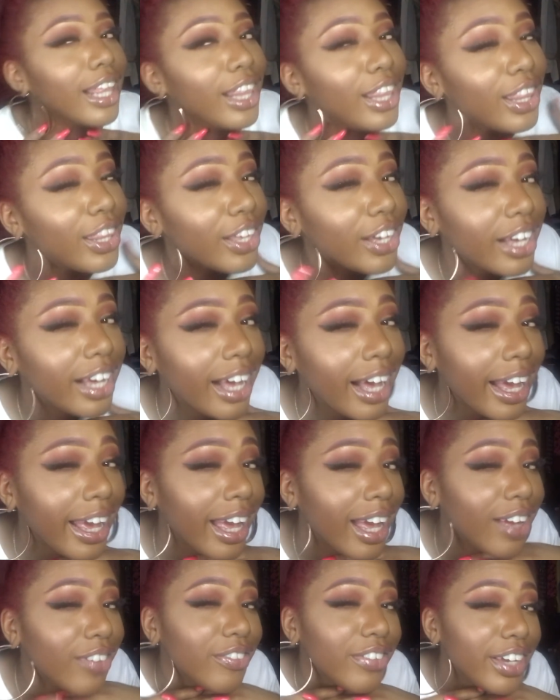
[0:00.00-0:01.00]
look I
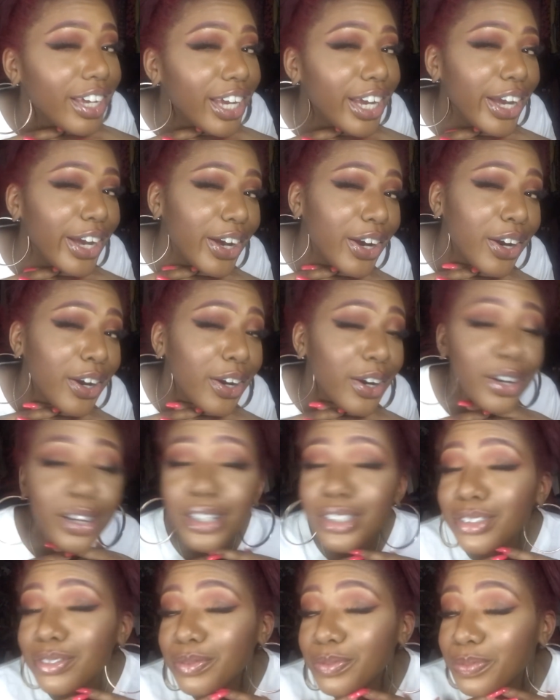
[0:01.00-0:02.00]
have here.